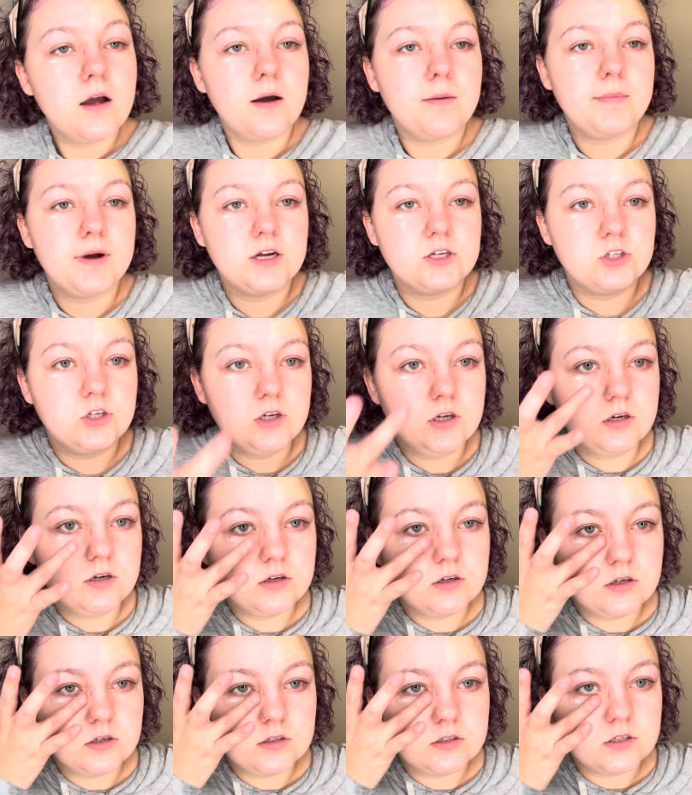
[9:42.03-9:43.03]
I'm actually
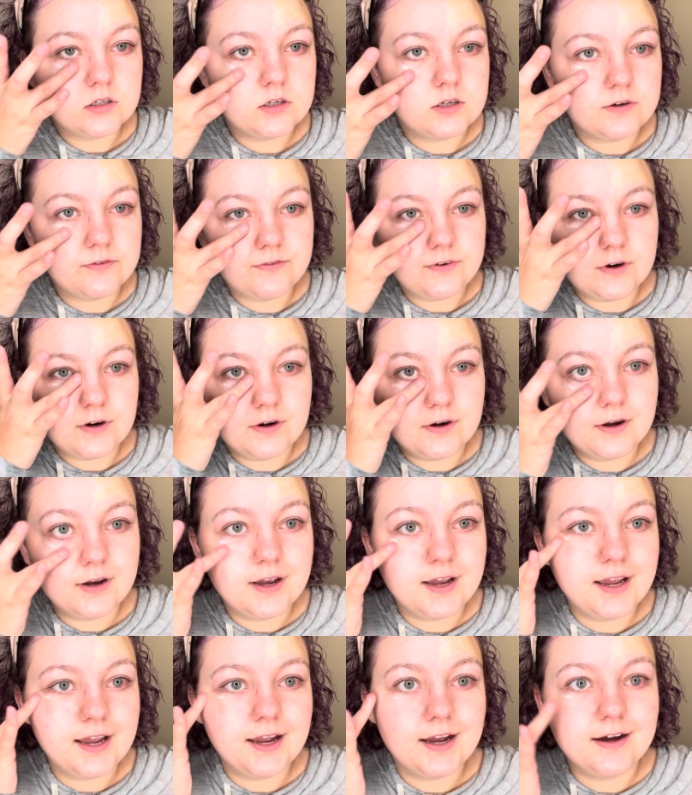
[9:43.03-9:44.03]
gonna use a different
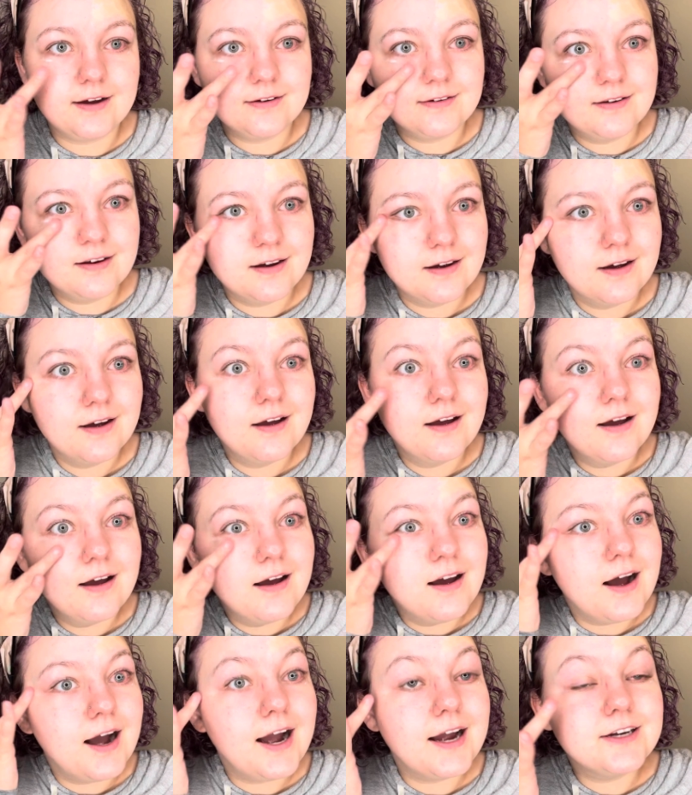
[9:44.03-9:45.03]
hand.
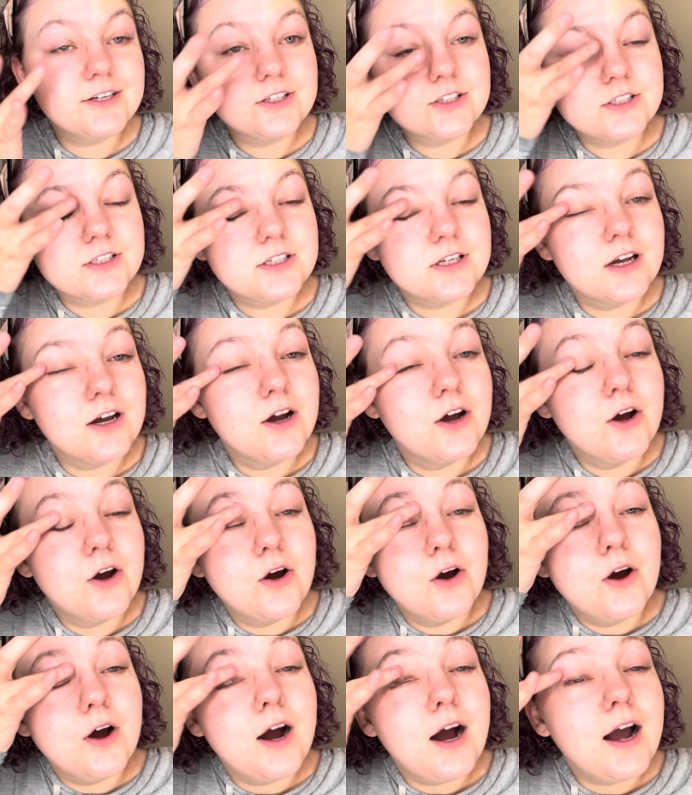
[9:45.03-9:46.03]

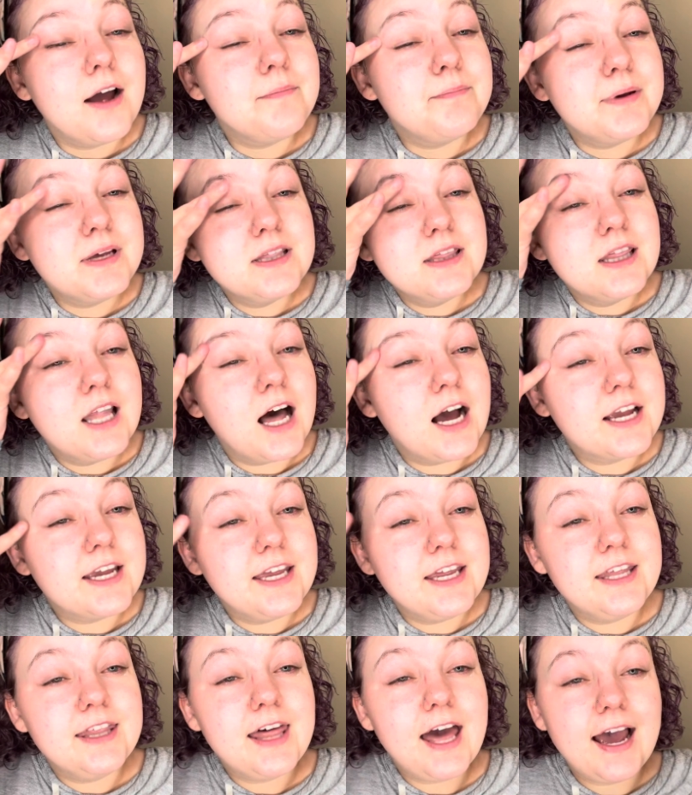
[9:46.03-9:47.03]
I've been
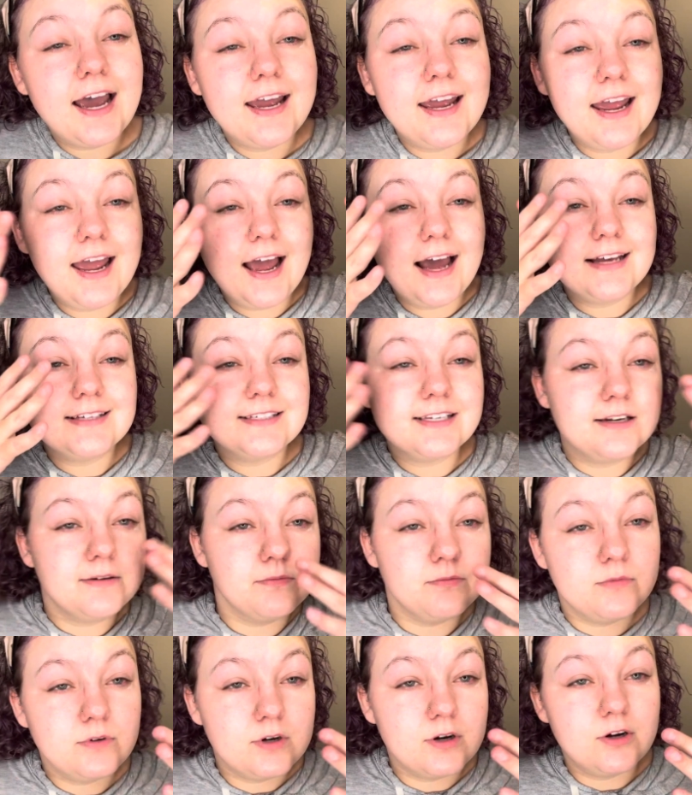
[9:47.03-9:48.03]
lucky that it hasn't
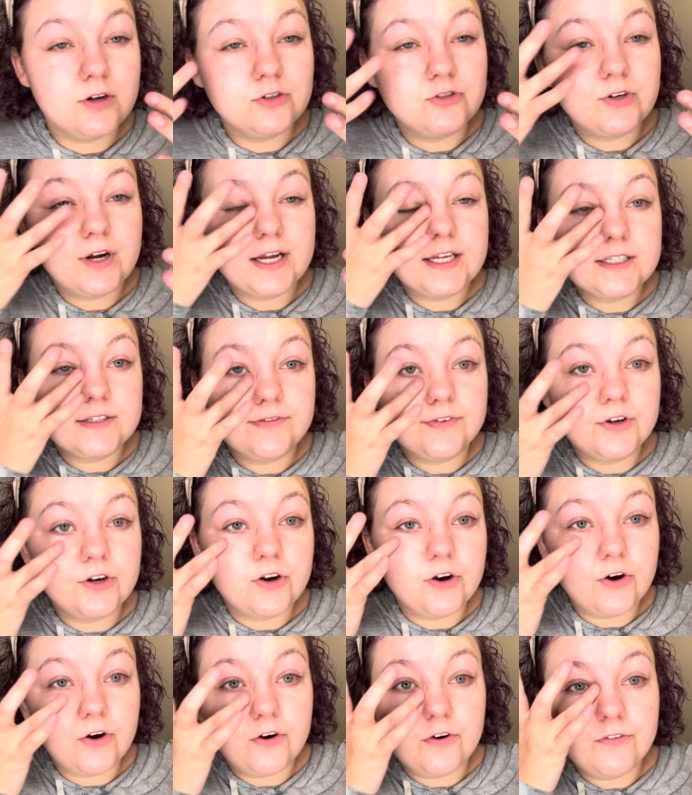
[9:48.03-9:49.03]
transferred
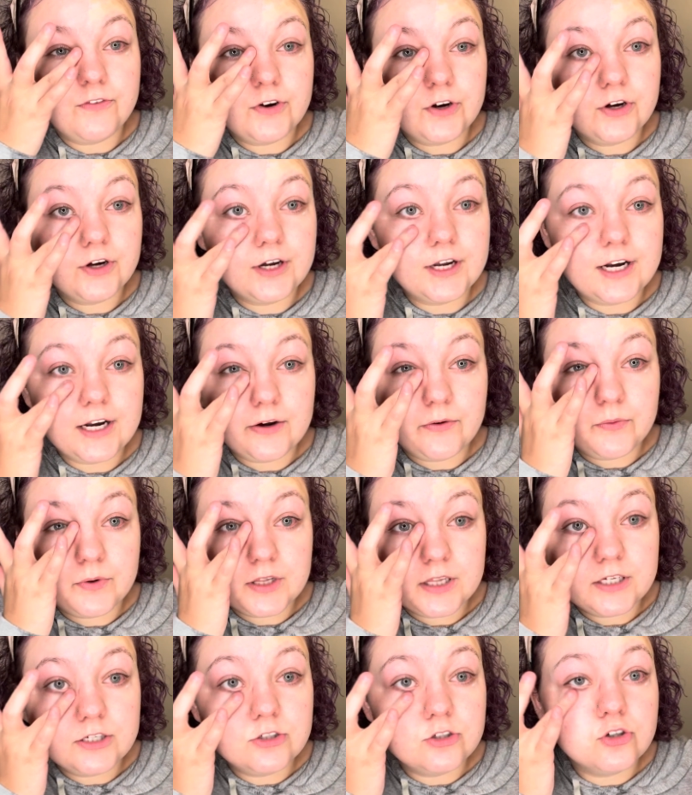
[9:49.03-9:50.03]
over, and I
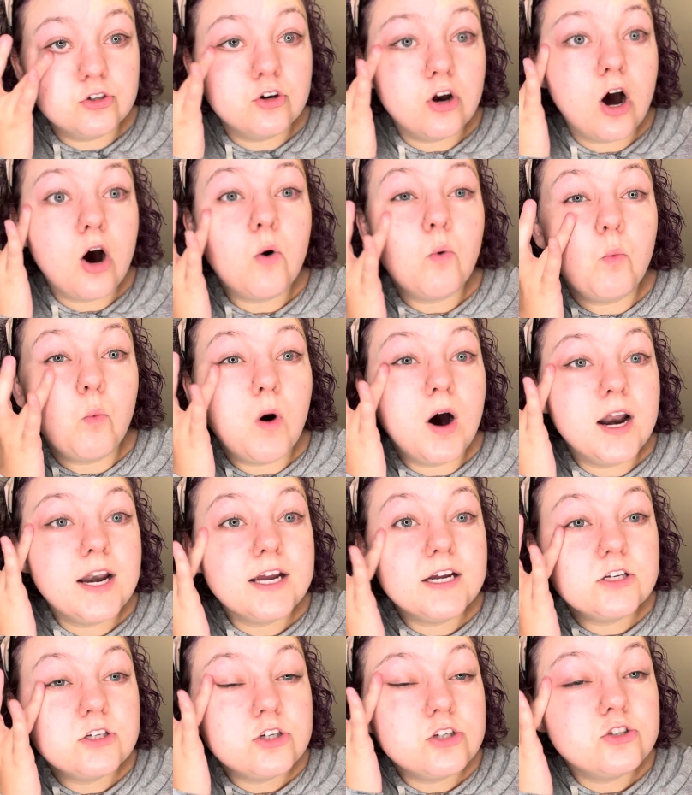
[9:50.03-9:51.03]
really do not want
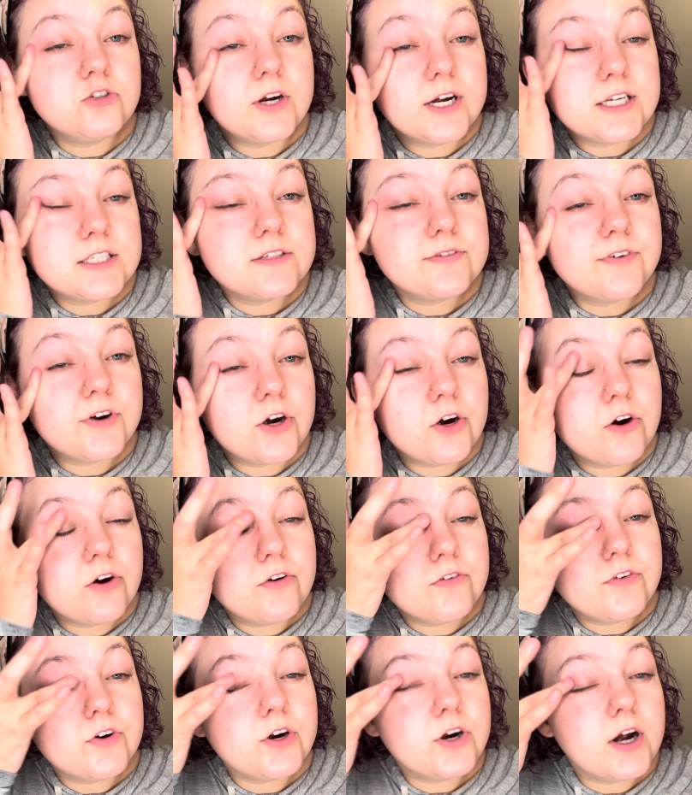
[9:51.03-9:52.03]
it to transfer
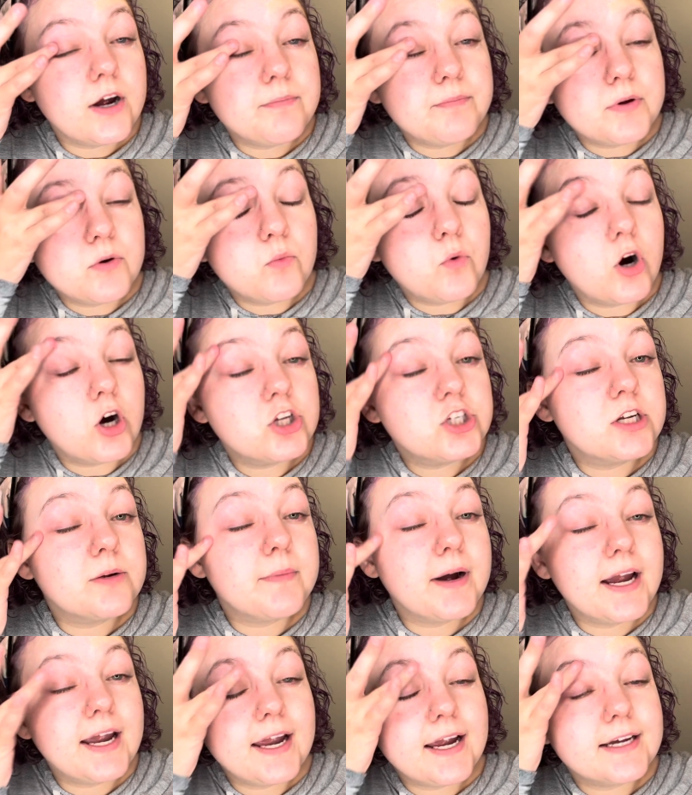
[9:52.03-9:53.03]
over. I've been washing
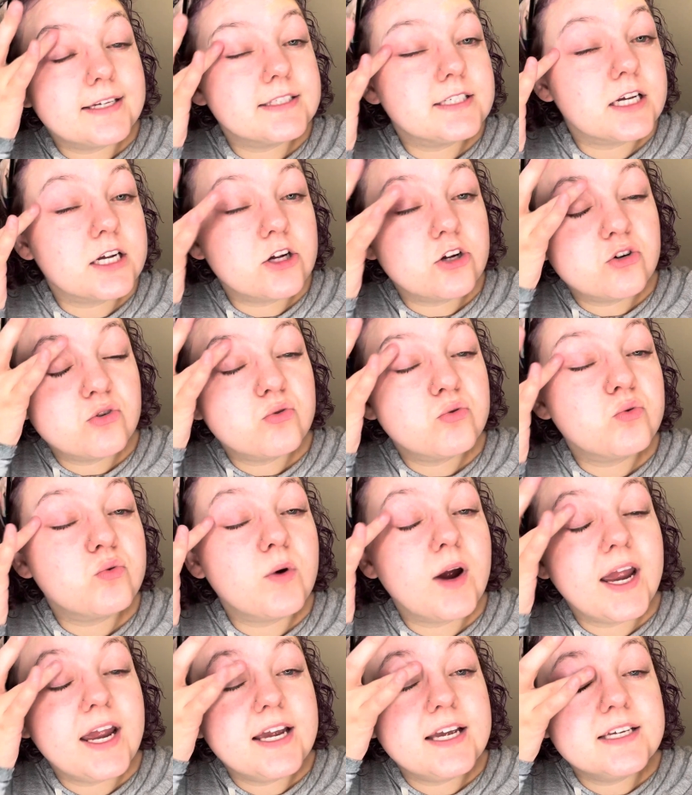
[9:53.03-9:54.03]
my hands like
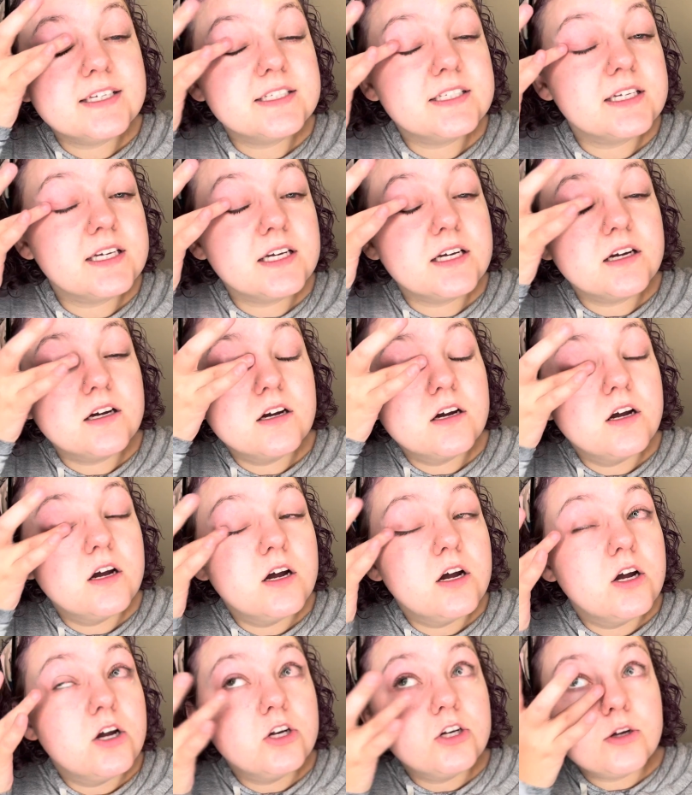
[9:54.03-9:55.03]
crazy
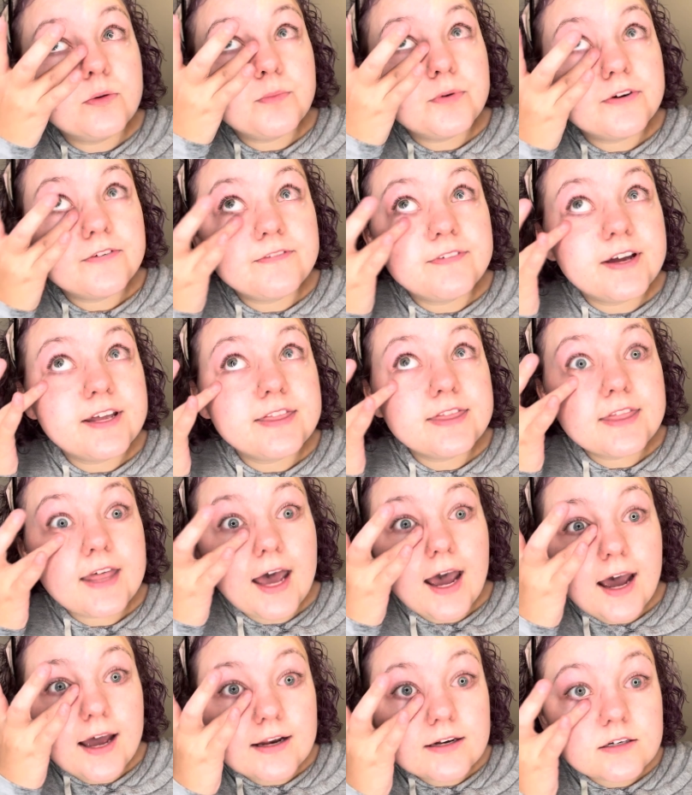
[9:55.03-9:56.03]
to prevent
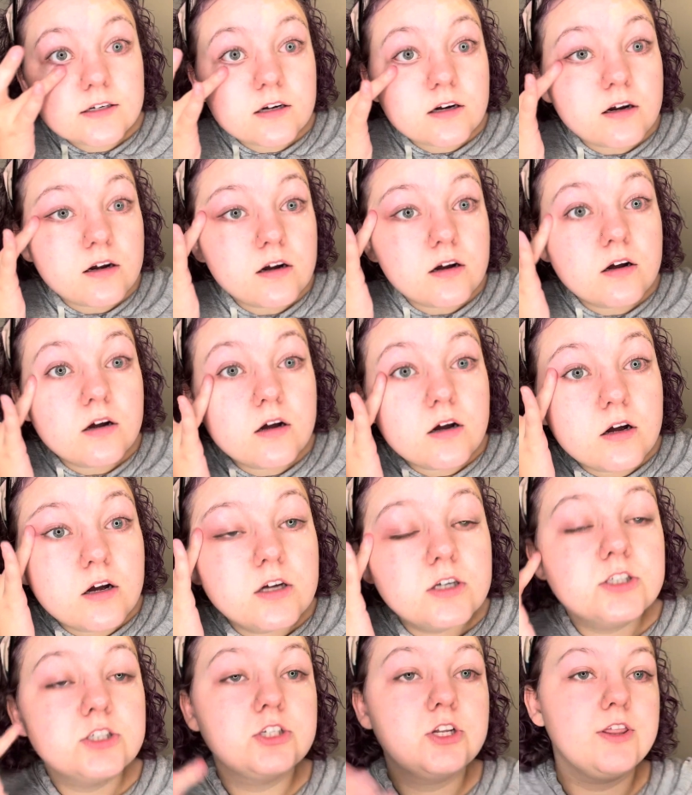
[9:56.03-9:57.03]
that.
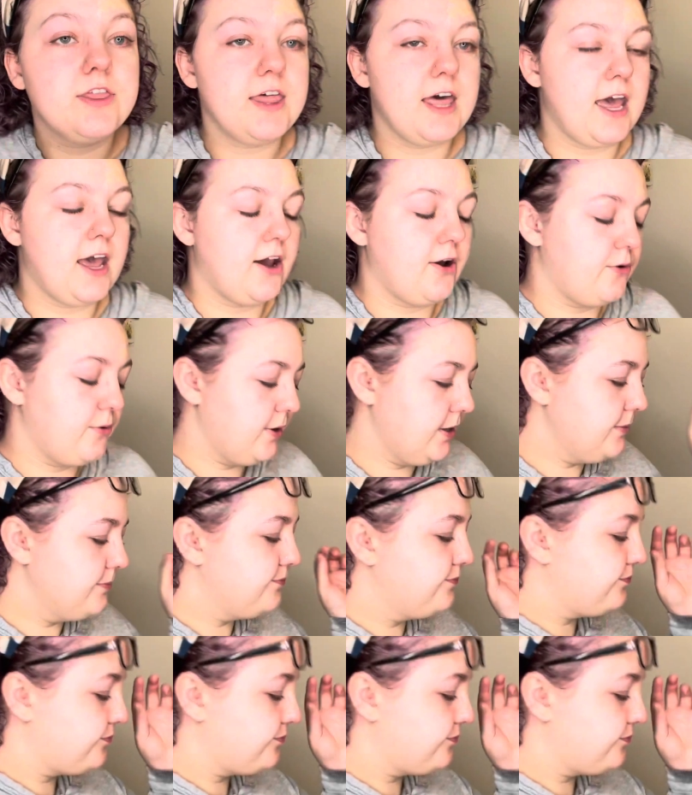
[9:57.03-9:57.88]
So there.